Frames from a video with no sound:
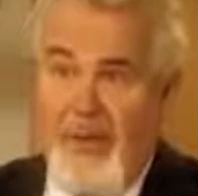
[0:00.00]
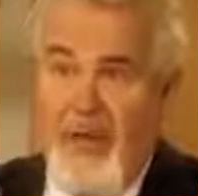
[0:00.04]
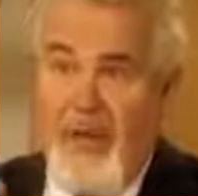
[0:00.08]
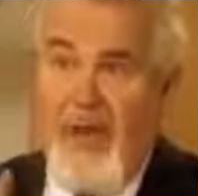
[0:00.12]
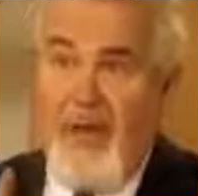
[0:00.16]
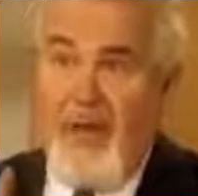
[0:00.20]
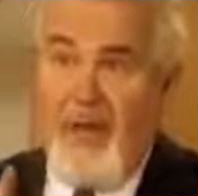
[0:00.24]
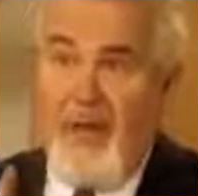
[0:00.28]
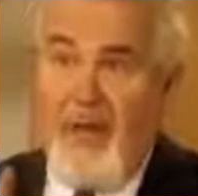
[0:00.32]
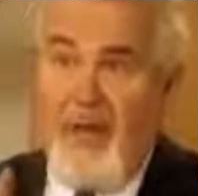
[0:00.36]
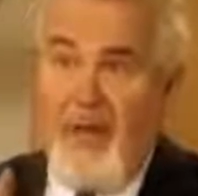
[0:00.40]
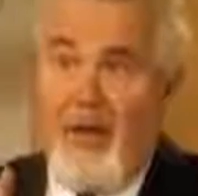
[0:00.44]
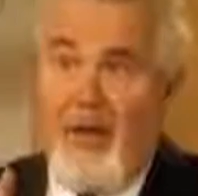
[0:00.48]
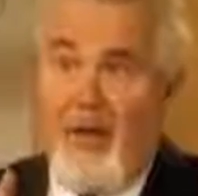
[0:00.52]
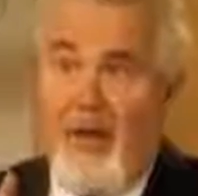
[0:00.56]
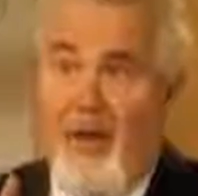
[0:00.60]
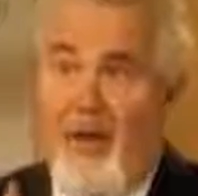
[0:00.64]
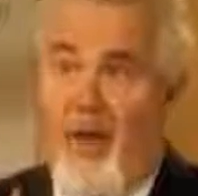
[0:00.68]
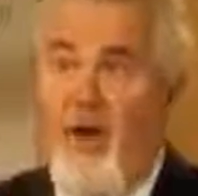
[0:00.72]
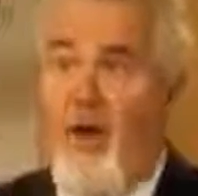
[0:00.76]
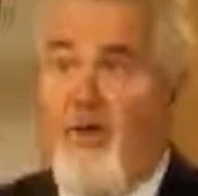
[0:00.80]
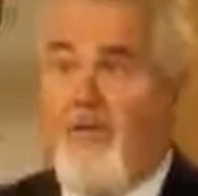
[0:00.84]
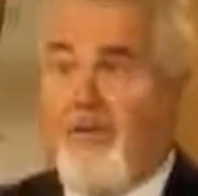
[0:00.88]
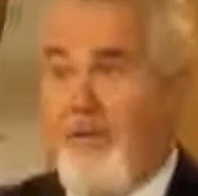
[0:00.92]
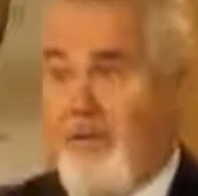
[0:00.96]
I had a
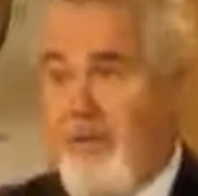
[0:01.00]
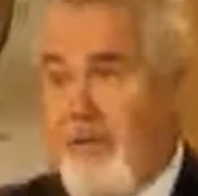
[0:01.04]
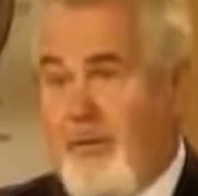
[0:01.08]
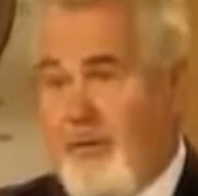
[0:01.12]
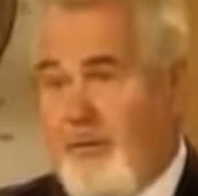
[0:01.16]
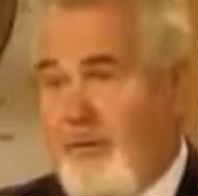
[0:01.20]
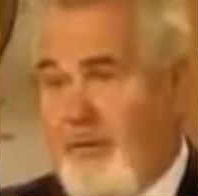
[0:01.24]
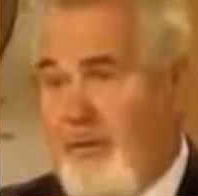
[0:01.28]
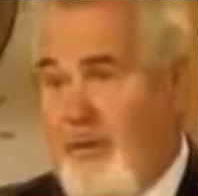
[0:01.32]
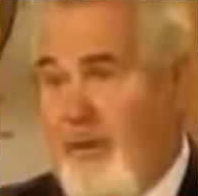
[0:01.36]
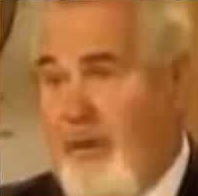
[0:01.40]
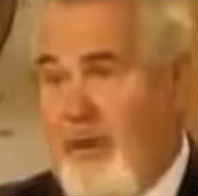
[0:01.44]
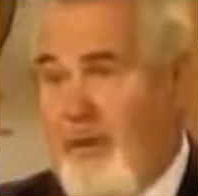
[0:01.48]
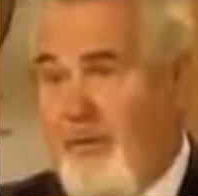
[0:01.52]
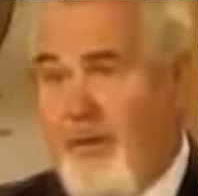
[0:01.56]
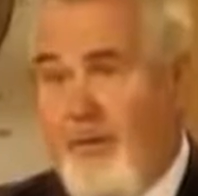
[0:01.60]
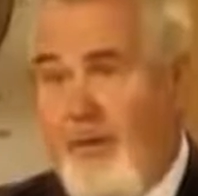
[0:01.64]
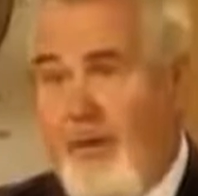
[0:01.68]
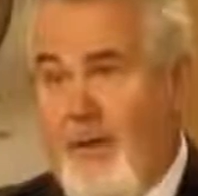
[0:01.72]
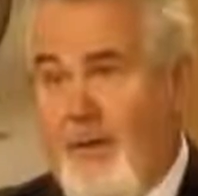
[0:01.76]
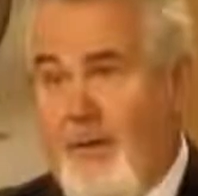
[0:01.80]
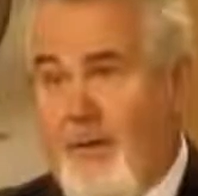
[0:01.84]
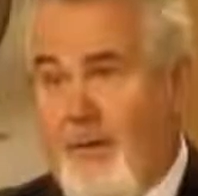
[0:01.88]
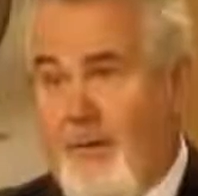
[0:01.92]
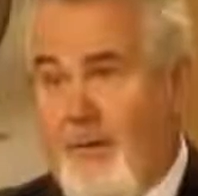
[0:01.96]
golfer, a
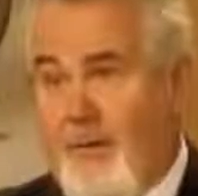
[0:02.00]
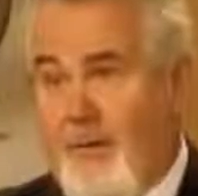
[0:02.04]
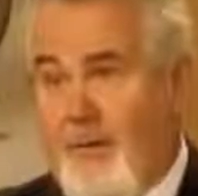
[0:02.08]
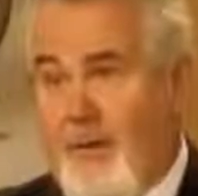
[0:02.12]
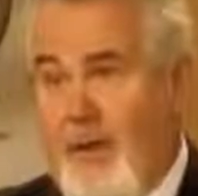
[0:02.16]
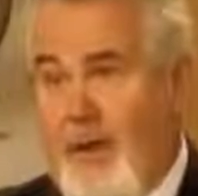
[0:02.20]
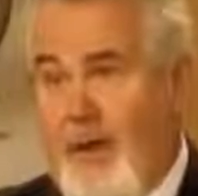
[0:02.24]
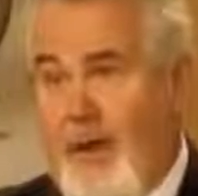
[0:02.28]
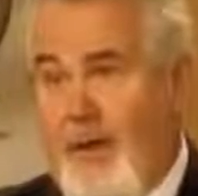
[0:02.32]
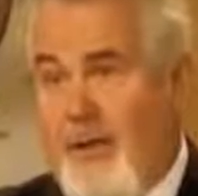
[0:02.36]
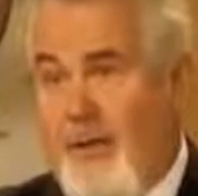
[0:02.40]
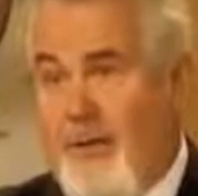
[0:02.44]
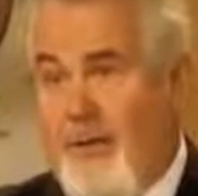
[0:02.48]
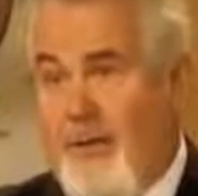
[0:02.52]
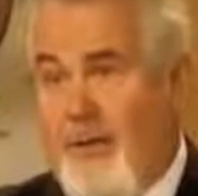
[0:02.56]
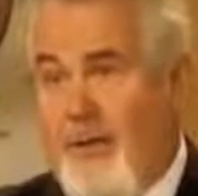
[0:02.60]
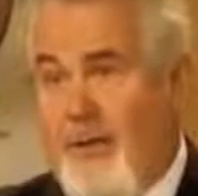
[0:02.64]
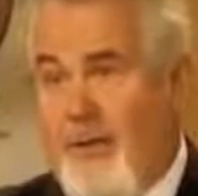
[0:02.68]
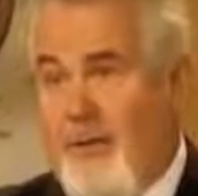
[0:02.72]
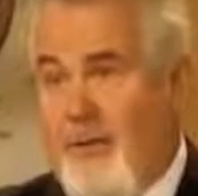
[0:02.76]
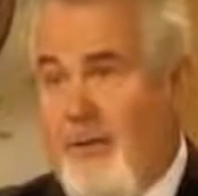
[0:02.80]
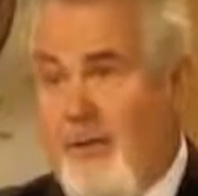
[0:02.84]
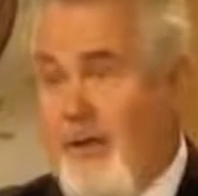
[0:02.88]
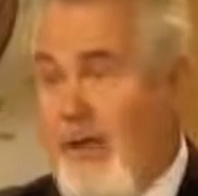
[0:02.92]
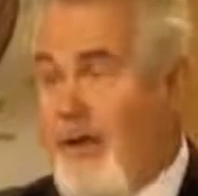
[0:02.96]
fellow who had
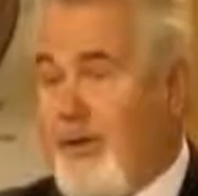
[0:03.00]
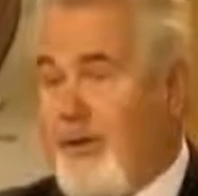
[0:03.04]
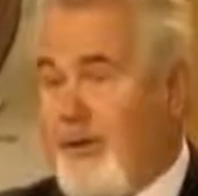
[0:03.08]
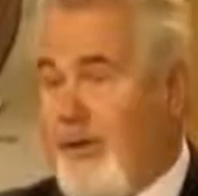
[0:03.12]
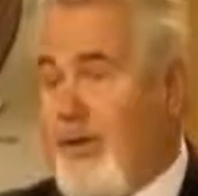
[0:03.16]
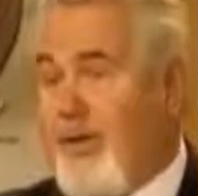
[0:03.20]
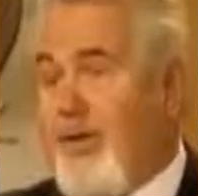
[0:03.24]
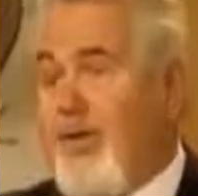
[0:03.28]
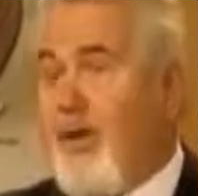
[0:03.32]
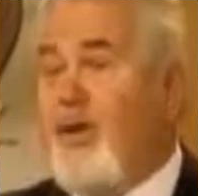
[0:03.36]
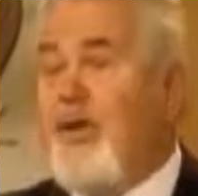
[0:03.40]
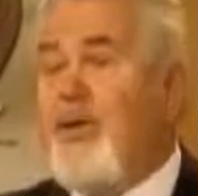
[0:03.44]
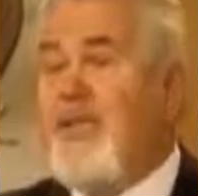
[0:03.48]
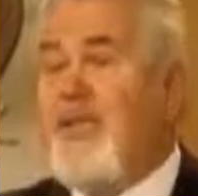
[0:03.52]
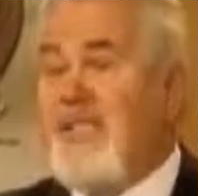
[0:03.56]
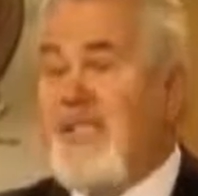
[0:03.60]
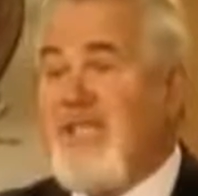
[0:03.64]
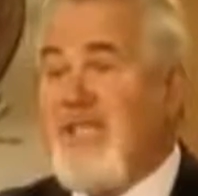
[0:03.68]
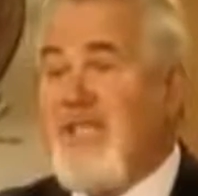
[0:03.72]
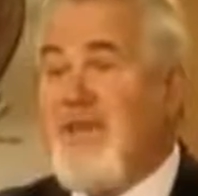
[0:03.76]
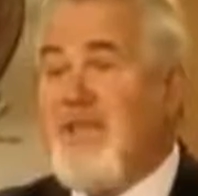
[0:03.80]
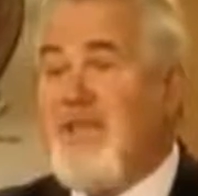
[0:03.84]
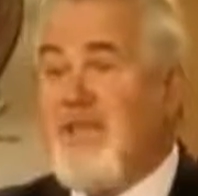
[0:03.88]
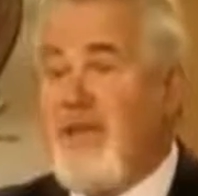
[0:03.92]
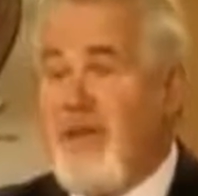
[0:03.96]
actually earned
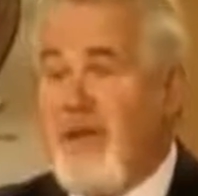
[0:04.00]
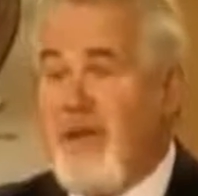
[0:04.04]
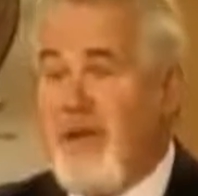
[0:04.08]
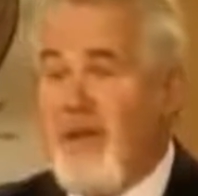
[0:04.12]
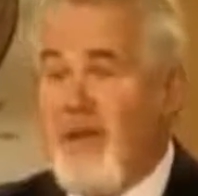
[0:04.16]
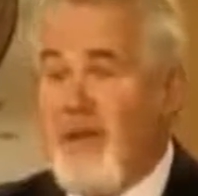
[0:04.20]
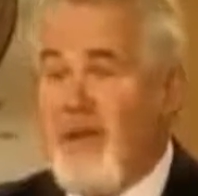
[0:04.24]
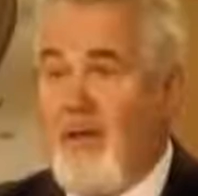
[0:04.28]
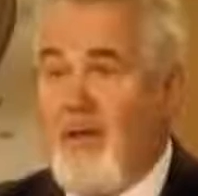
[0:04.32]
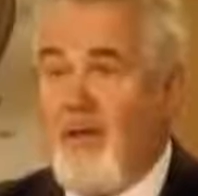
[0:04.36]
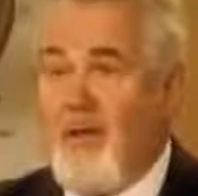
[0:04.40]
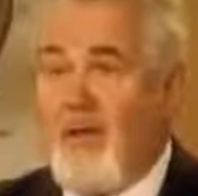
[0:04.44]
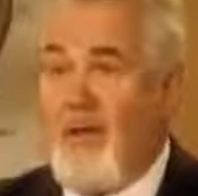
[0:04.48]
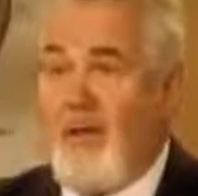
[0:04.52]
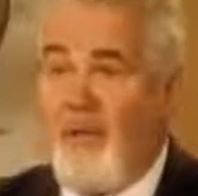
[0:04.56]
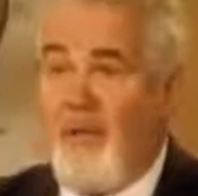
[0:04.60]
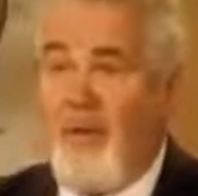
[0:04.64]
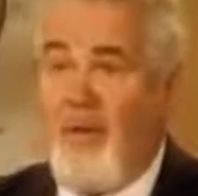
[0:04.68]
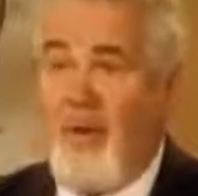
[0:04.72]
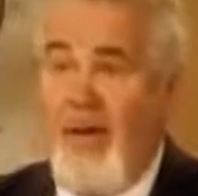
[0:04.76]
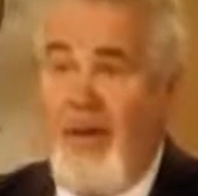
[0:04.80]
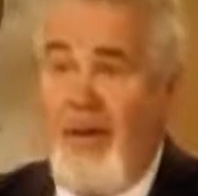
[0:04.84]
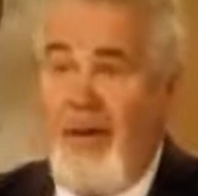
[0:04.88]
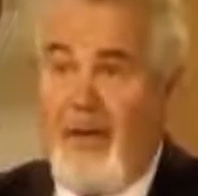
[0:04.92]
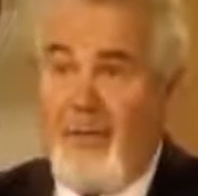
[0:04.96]
his living
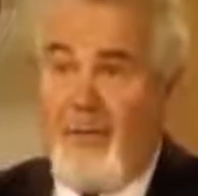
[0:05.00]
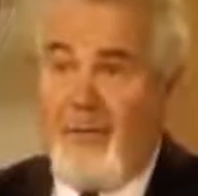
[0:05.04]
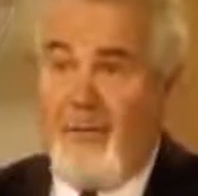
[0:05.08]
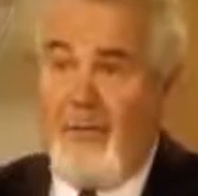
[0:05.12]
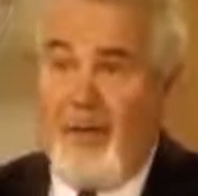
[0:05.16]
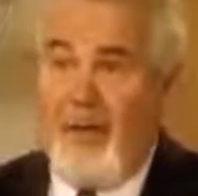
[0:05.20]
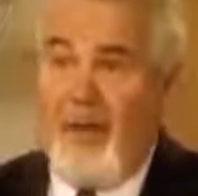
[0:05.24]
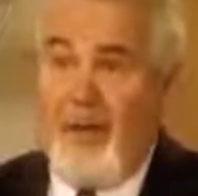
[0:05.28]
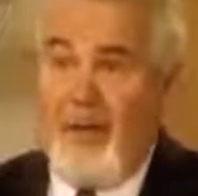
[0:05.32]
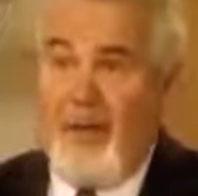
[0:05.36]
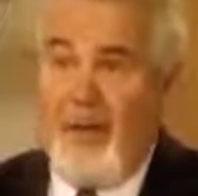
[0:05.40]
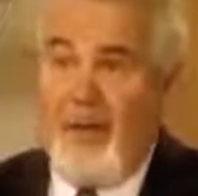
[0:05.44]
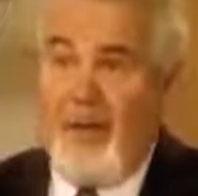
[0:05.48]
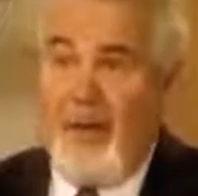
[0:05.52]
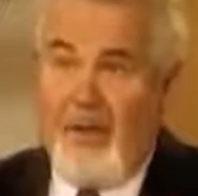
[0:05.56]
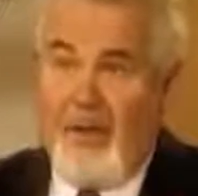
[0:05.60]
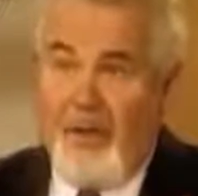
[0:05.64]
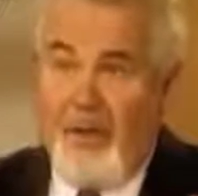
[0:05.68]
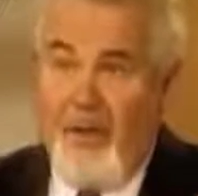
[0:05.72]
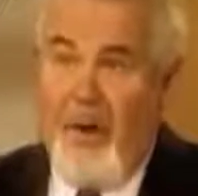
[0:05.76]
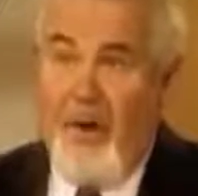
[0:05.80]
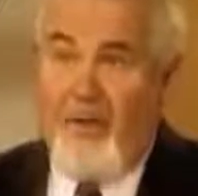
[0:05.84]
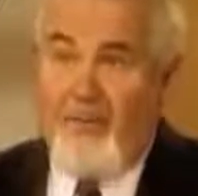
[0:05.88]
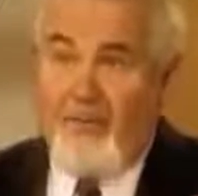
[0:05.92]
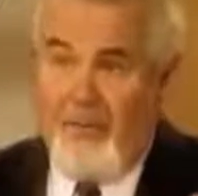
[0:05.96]
by being a
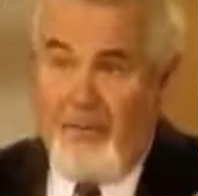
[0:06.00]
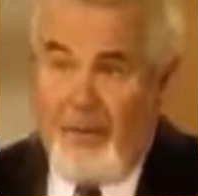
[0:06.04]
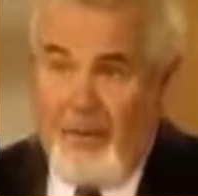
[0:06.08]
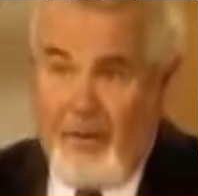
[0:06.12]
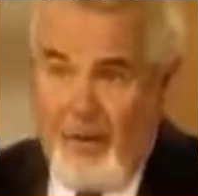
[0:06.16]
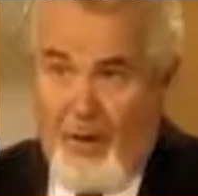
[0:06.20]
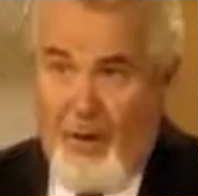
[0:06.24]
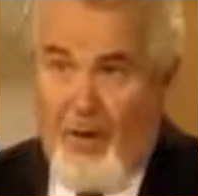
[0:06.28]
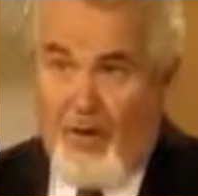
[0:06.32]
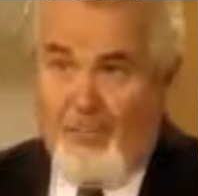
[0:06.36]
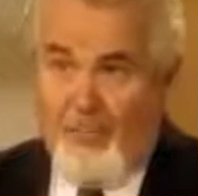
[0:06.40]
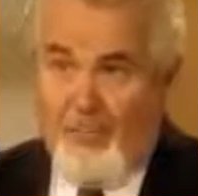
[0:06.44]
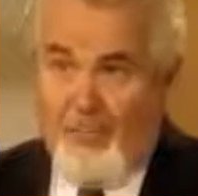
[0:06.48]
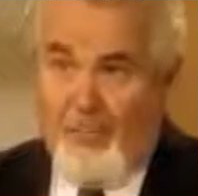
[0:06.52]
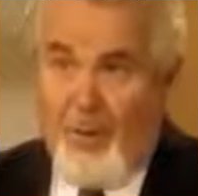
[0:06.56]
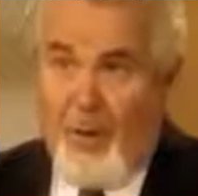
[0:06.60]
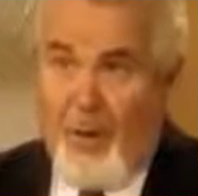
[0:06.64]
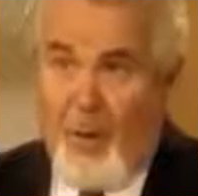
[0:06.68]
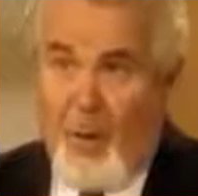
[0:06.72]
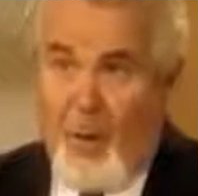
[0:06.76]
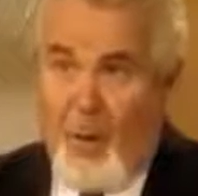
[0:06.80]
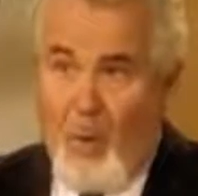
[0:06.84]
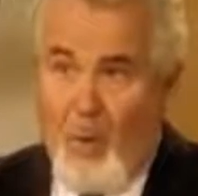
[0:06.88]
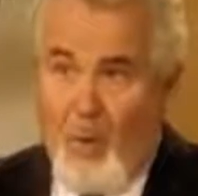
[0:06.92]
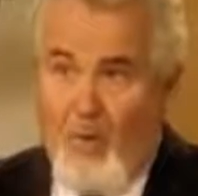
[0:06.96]
golfer, a golf
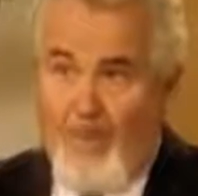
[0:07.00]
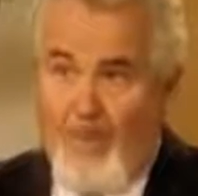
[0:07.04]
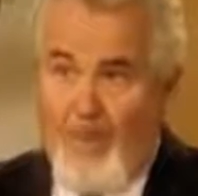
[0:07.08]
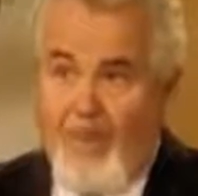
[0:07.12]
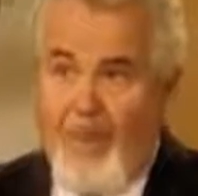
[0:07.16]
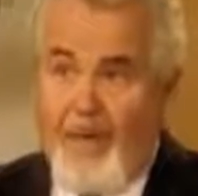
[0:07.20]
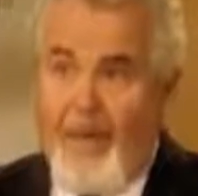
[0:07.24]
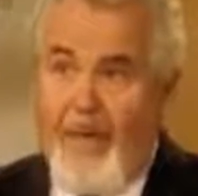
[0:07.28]
pro.